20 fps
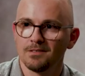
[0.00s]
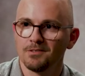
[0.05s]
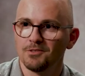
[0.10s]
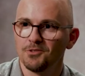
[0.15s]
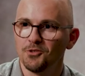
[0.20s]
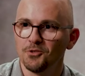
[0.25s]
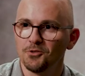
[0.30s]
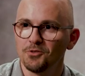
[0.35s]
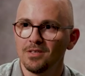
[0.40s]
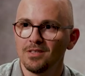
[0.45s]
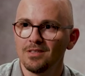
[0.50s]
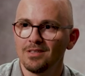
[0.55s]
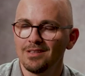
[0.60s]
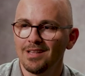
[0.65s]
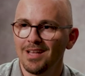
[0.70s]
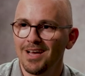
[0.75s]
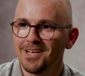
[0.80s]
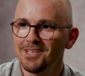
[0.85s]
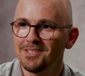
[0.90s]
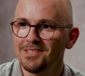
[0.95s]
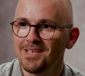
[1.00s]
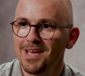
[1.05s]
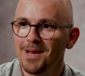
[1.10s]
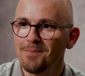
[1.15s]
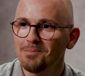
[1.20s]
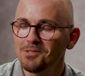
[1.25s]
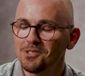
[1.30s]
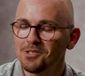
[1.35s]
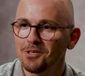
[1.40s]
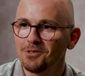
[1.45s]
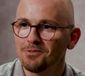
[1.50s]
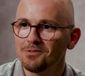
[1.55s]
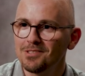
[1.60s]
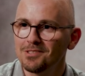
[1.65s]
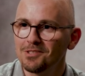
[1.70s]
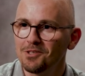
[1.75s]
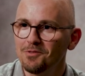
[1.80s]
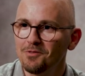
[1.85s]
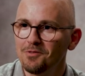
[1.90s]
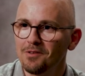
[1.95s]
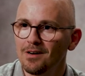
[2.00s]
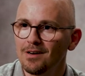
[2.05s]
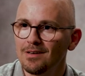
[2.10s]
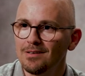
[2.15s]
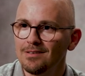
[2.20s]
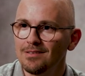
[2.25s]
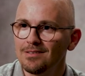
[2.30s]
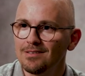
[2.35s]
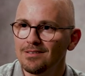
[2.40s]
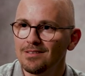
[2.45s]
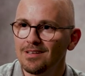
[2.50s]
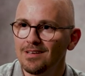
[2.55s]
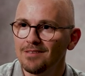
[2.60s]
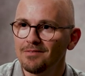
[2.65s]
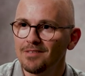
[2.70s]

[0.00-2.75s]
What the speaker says: You didn't like the episode so far, David?